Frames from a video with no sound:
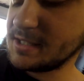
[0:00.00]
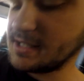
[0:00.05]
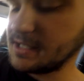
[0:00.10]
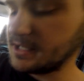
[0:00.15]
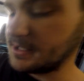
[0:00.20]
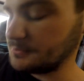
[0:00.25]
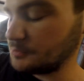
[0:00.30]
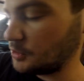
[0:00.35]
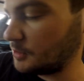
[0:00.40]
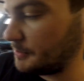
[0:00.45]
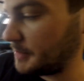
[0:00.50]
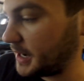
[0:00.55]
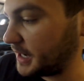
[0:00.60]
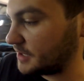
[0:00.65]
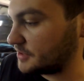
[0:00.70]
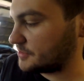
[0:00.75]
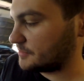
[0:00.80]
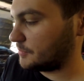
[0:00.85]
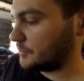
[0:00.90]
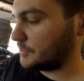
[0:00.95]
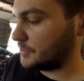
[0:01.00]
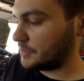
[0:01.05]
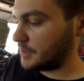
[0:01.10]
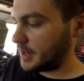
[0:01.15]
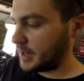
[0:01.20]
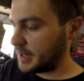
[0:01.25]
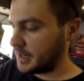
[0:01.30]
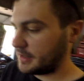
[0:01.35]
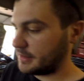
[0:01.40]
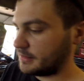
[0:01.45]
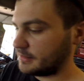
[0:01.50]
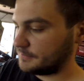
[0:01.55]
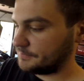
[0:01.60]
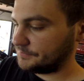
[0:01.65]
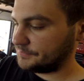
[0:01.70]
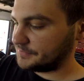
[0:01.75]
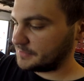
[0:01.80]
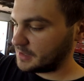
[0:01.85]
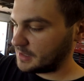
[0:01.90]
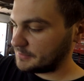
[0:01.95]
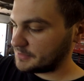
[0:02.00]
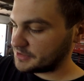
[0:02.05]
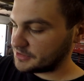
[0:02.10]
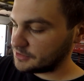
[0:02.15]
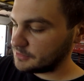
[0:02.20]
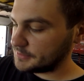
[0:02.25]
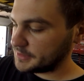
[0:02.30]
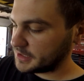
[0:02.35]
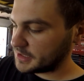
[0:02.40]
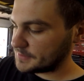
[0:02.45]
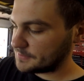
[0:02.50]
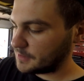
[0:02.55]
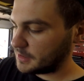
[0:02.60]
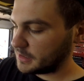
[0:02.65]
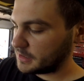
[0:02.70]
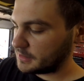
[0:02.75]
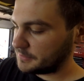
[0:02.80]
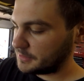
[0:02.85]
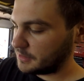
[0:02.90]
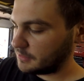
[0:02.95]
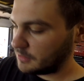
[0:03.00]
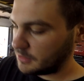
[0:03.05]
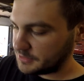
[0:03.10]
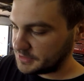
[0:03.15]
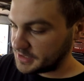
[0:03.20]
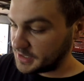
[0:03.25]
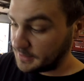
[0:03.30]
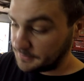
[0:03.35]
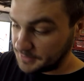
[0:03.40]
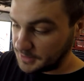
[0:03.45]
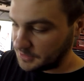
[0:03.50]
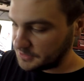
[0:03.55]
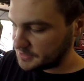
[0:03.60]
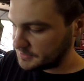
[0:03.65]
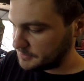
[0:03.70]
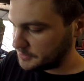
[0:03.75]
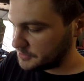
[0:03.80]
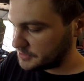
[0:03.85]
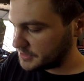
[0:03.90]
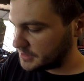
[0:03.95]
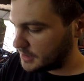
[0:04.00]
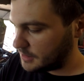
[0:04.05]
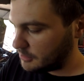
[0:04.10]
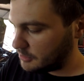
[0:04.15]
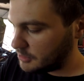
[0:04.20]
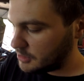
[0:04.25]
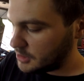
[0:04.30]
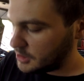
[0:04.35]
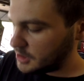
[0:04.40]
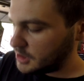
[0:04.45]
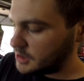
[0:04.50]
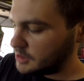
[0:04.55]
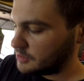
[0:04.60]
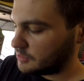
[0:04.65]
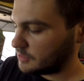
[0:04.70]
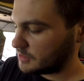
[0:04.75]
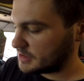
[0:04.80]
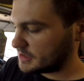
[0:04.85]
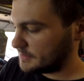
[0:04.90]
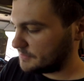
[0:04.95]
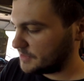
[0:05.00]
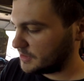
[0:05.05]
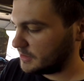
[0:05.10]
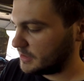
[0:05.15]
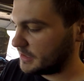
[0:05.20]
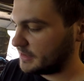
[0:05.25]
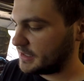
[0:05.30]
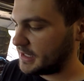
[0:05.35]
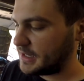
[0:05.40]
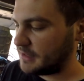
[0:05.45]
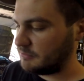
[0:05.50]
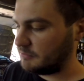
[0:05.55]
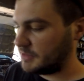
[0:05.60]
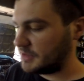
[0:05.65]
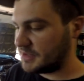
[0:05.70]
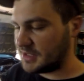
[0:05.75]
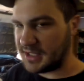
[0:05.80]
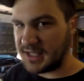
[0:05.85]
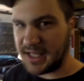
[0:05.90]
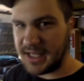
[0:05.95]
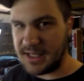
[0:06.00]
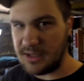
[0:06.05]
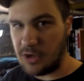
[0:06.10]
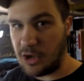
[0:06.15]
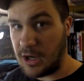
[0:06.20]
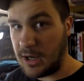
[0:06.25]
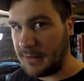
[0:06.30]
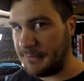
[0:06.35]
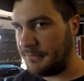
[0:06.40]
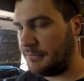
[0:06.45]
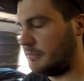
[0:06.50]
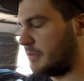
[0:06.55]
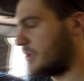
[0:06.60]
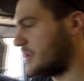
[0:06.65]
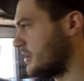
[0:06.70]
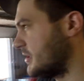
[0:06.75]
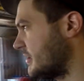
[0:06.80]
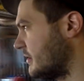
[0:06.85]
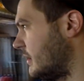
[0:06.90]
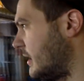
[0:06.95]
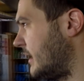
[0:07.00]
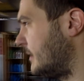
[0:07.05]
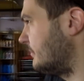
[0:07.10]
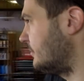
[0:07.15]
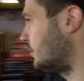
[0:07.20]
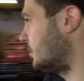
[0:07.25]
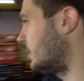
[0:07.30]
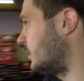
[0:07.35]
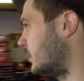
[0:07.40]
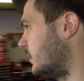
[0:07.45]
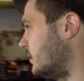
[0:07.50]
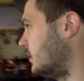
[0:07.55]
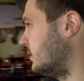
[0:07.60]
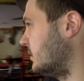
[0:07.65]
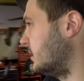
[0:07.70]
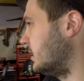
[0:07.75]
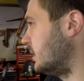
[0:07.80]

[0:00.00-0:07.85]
thing's more manageable and I'm assuming it's probably going to be around 10 pounds of boost now or something like that with the gate off, which is a lot more,